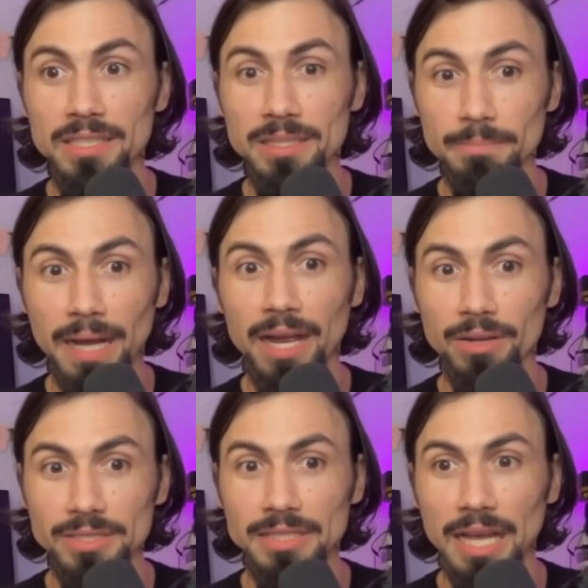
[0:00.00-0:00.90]
is a
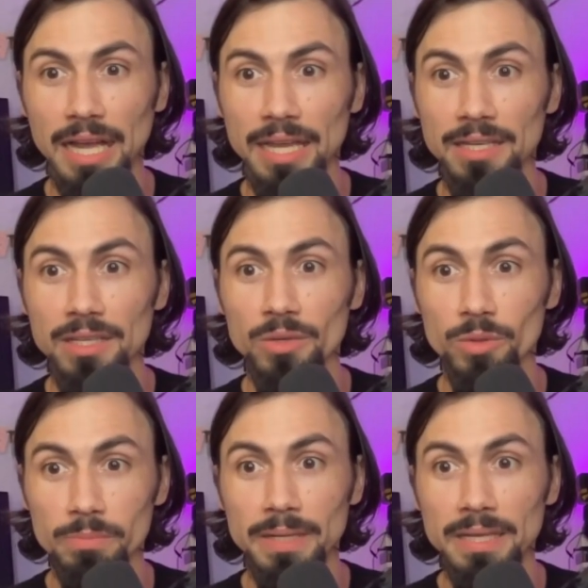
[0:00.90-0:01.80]
biocide
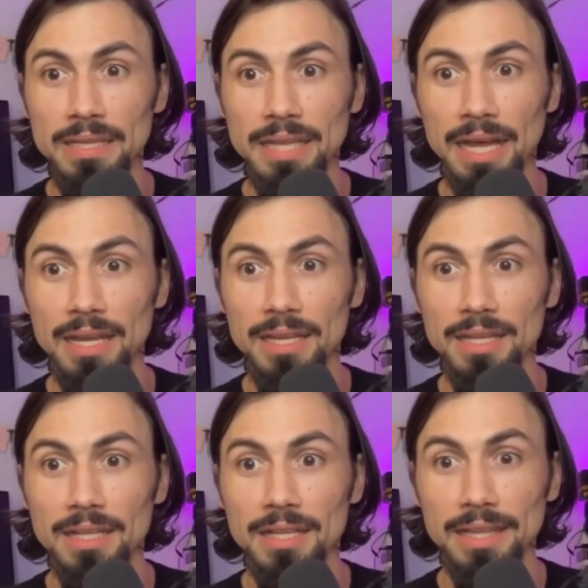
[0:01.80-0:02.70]
would mean that
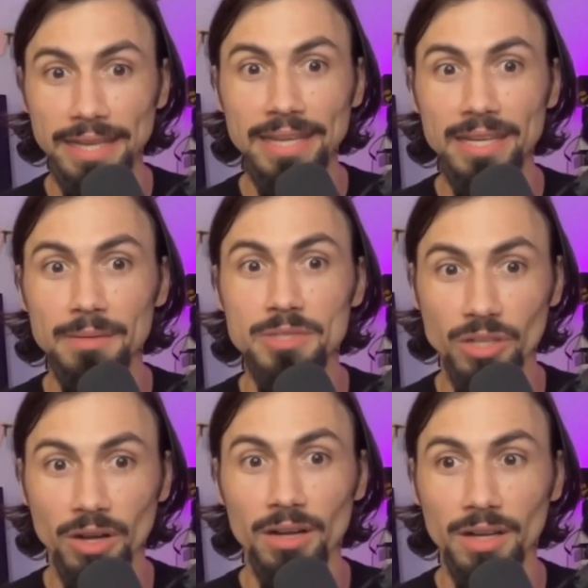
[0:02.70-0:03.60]
Elaine Ingham
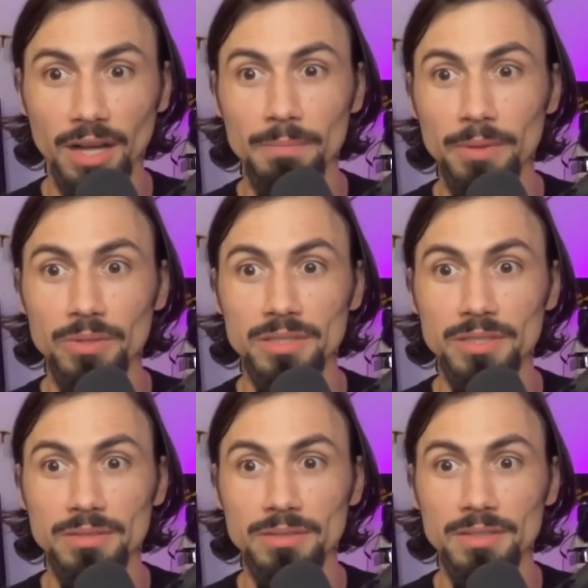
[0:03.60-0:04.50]
Star Compost
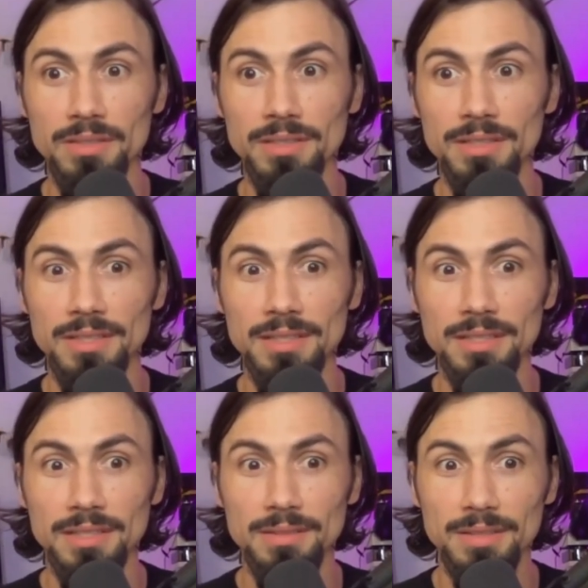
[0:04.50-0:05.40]

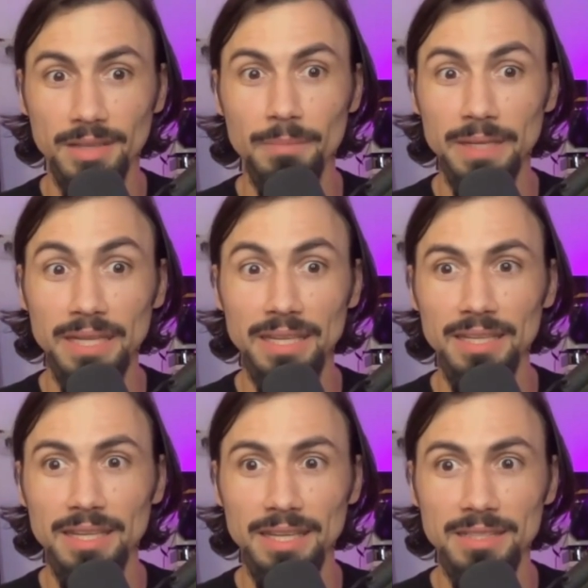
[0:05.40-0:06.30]
Company
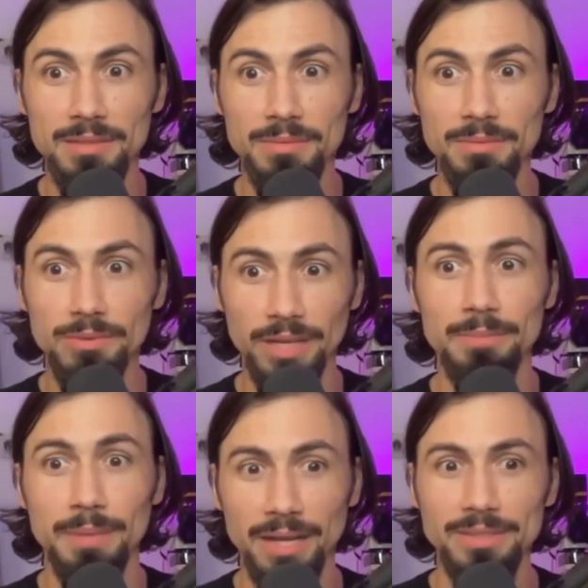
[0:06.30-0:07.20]
is
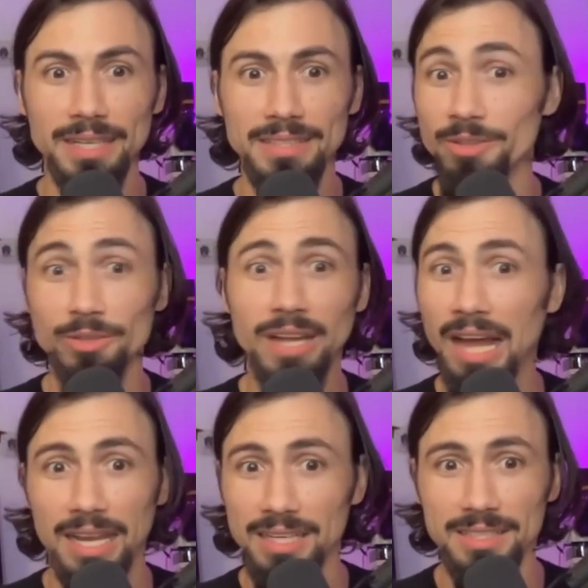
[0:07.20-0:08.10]
creating biocides, and they're
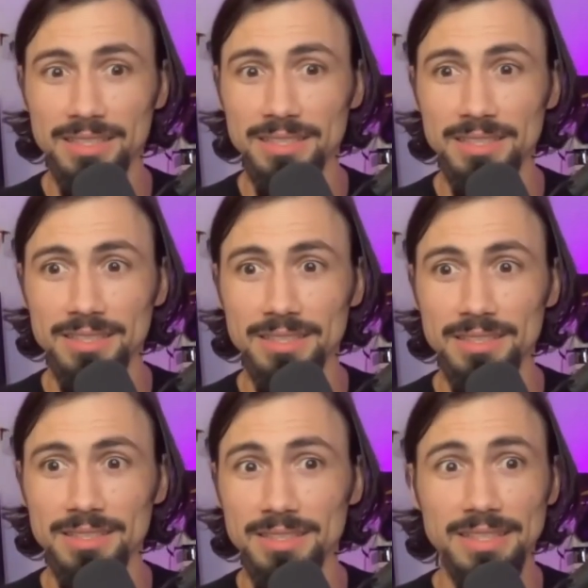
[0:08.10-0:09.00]
not,
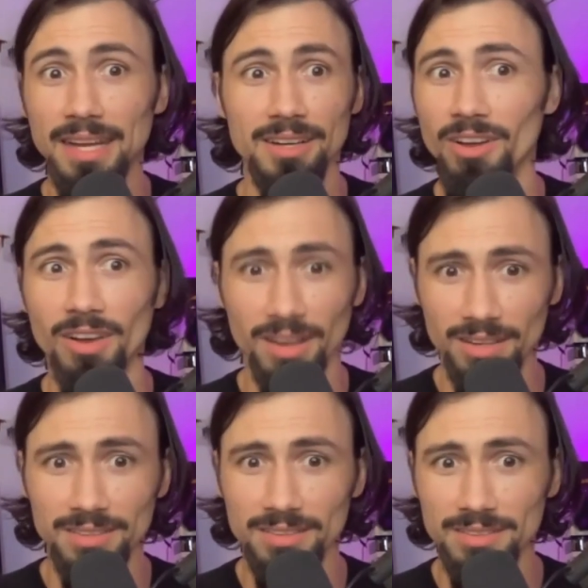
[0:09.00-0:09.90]
not at all.
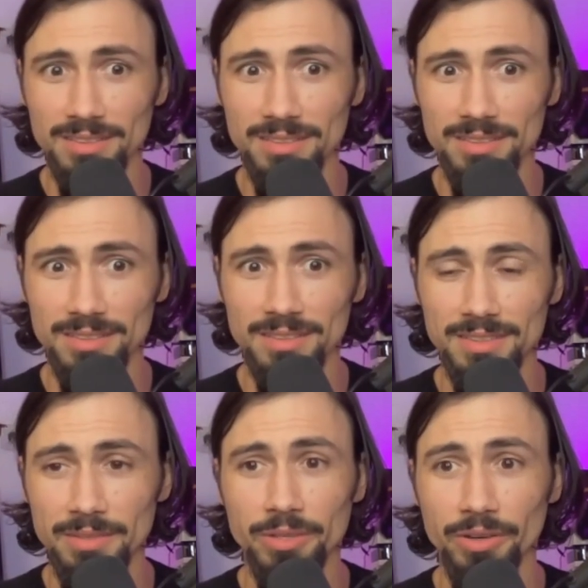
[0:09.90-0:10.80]

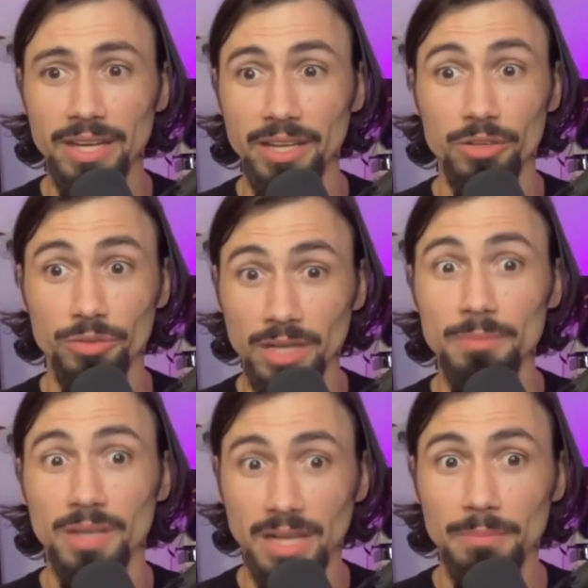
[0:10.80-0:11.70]
They're creating
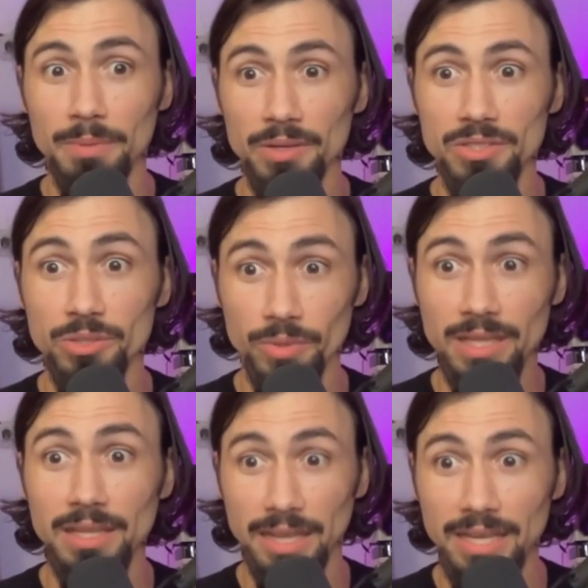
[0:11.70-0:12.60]
incredible compost, doing
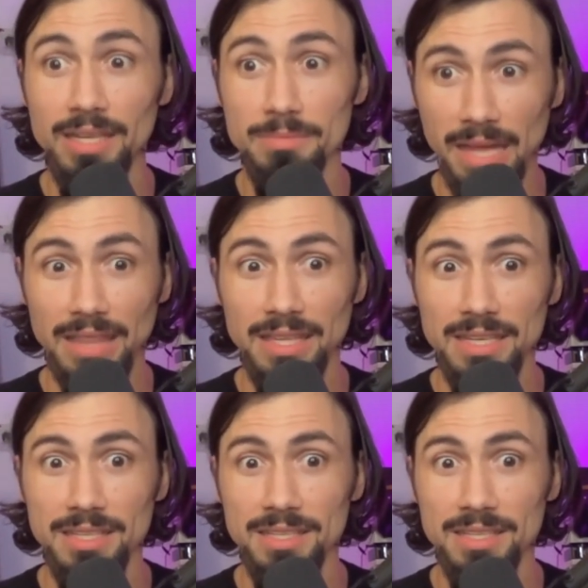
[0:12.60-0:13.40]
the Elaine Ingham method.